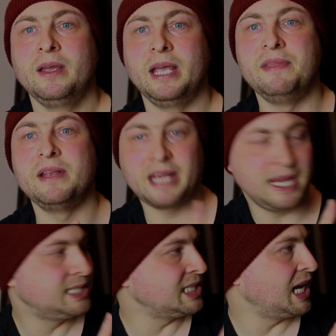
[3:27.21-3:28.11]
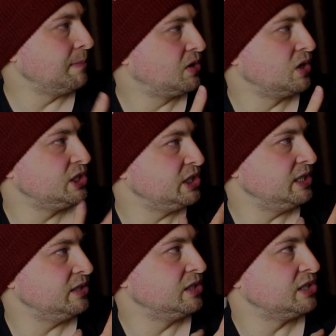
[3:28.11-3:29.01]
in the daytime because
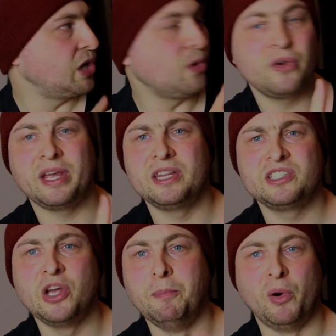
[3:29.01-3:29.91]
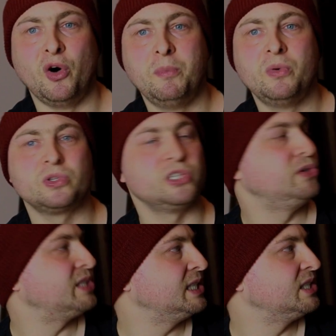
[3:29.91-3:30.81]
there's no on it, there's no baubles, no
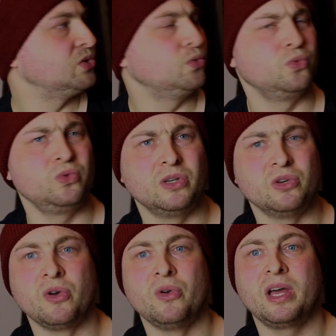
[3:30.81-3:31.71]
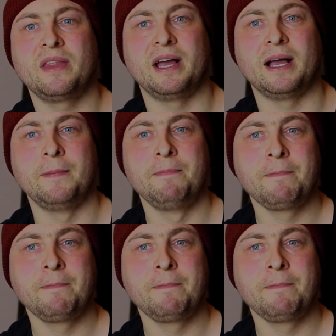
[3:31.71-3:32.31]
tinsel or like that.